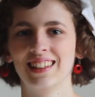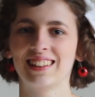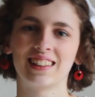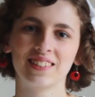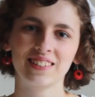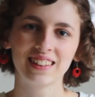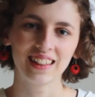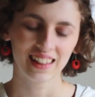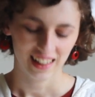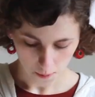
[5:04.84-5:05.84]
So,
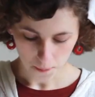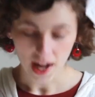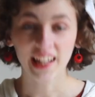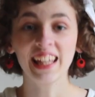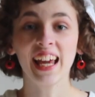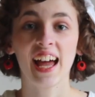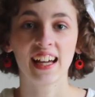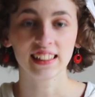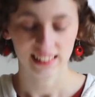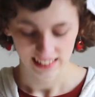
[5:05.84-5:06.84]
Bonnie
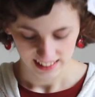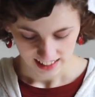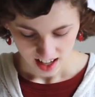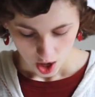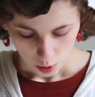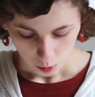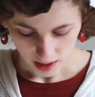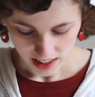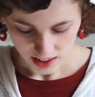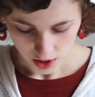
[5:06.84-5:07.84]
asks,
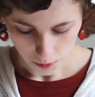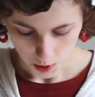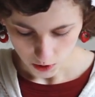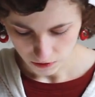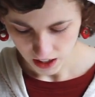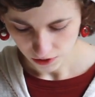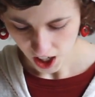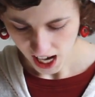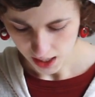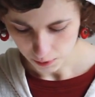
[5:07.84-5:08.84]
what is your most
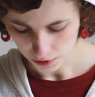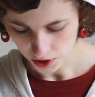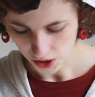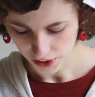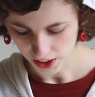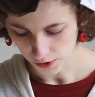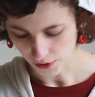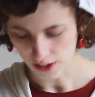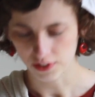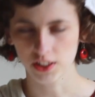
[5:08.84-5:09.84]
favorite item of clothing you've
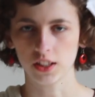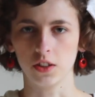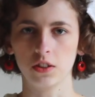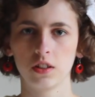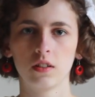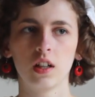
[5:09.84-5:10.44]
ever sewed?